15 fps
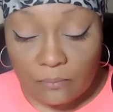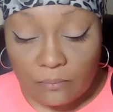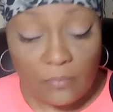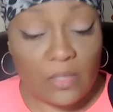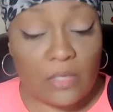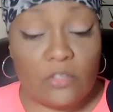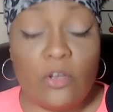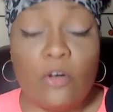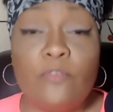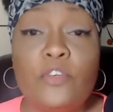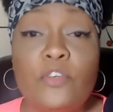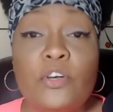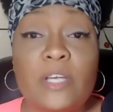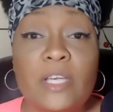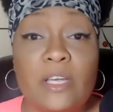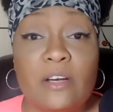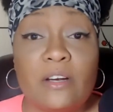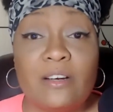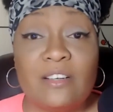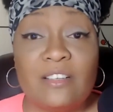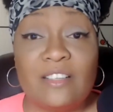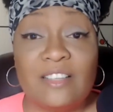So if you're
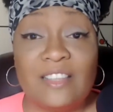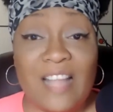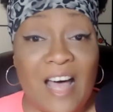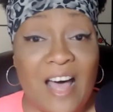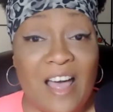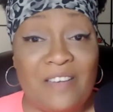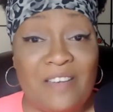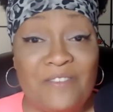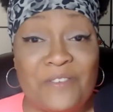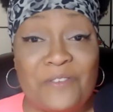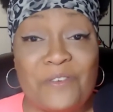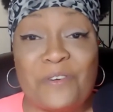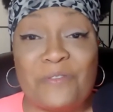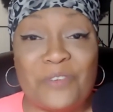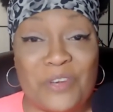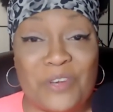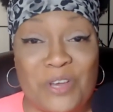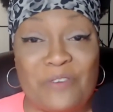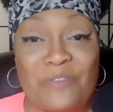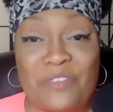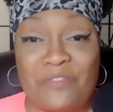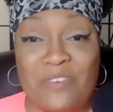here live or if you're here
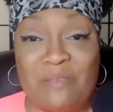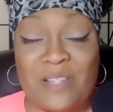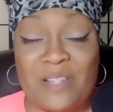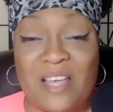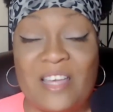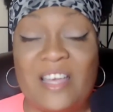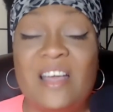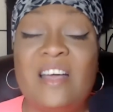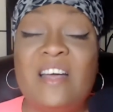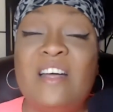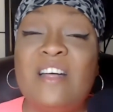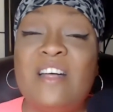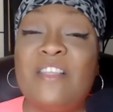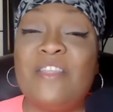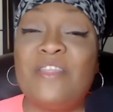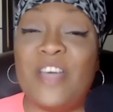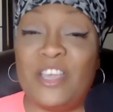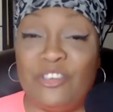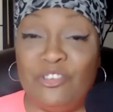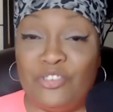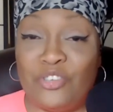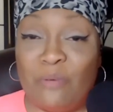for the replay, thank
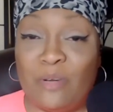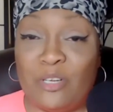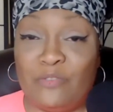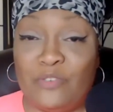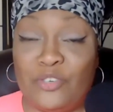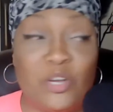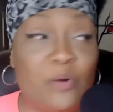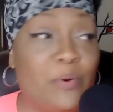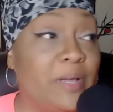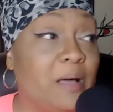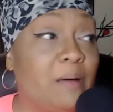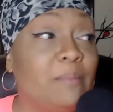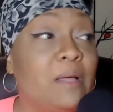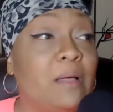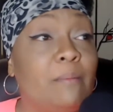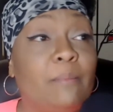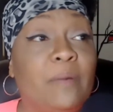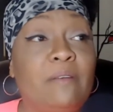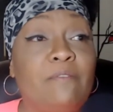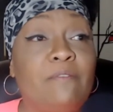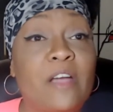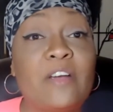you so much for showing up.
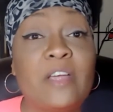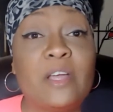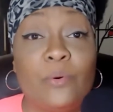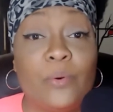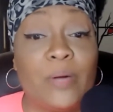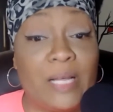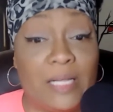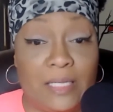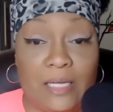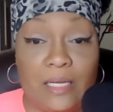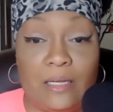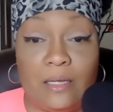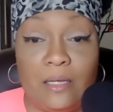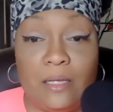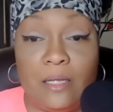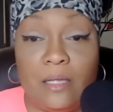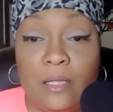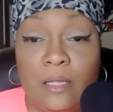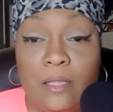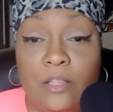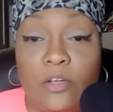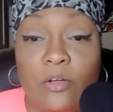But very quickly,
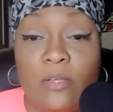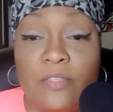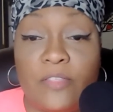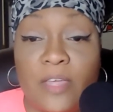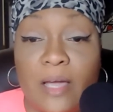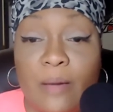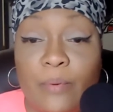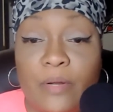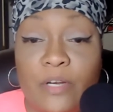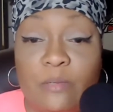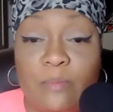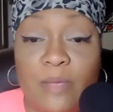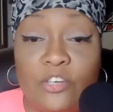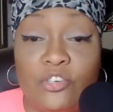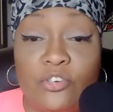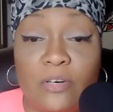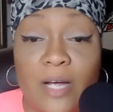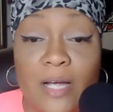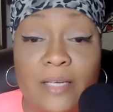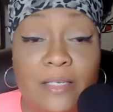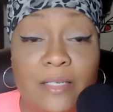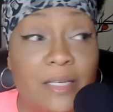the only thing I wanted to make sure
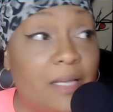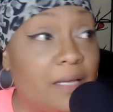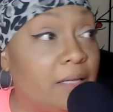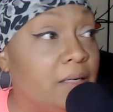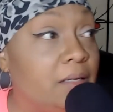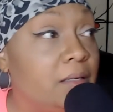I did